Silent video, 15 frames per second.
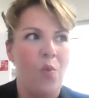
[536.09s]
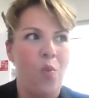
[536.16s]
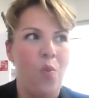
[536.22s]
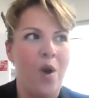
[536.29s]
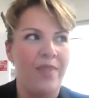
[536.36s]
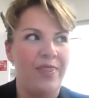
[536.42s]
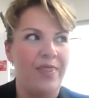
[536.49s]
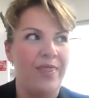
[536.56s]

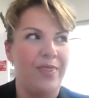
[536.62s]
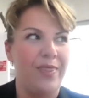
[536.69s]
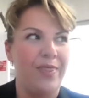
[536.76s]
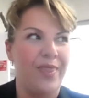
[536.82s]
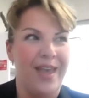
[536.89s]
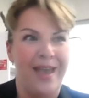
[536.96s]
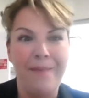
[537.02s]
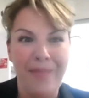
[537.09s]
what
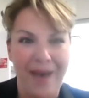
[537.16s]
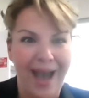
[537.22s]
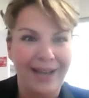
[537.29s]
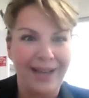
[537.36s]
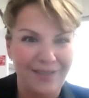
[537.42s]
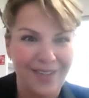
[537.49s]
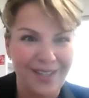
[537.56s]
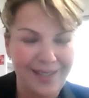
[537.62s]
the
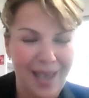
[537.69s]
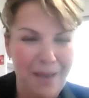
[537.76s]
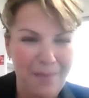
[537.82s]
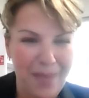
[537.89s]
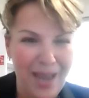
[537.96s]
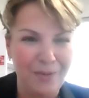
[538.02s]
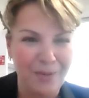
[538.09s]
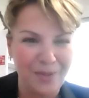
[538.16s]
impact of this
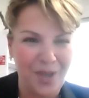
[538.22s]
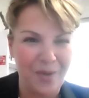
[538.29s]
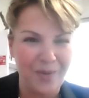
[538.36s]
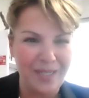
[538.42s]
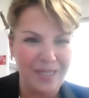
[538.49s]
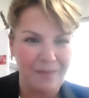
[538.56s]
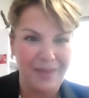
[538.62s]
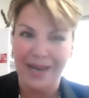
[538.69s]
campaign was
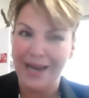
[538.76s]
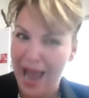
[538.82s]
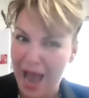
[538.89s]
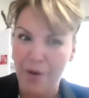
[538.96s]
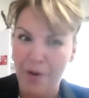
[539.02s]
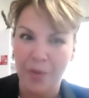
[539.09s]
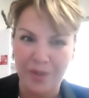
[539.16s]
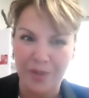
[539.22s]
going to be and
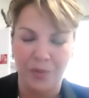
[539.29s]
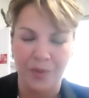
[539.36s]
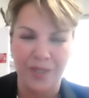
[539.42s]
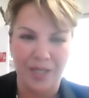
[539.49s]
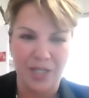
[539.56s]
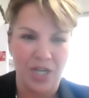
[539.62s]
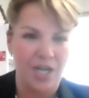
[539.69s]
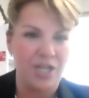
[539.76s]
how it was
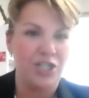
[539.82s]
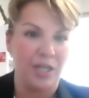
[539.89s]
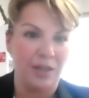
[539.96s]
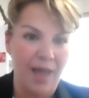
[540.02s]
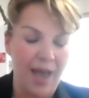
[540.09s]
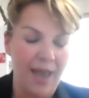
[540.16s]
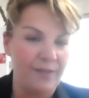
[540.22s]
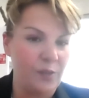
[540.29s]
really changing
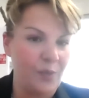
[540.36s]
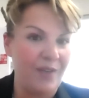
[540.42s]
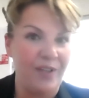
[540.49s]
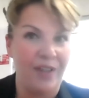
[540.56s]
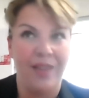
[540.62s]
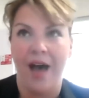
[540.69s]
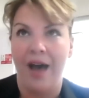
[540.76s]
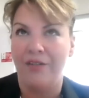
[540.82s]
lives. We have
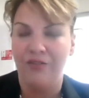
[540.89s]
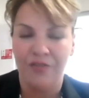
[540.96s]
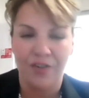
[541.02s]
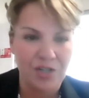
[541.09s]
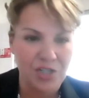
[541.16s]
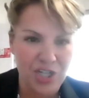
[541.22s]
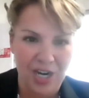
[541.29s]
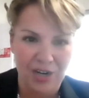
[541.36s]
a lot of
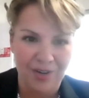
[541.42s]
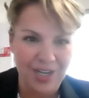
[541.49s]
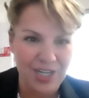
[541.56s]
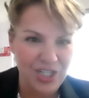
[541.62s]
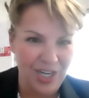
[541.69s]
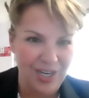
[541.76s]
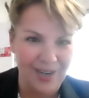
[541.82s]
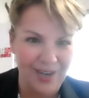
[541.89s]
first
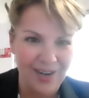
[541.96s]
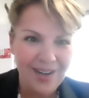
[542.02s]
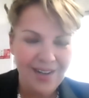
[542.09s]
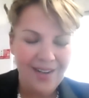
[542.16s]
generation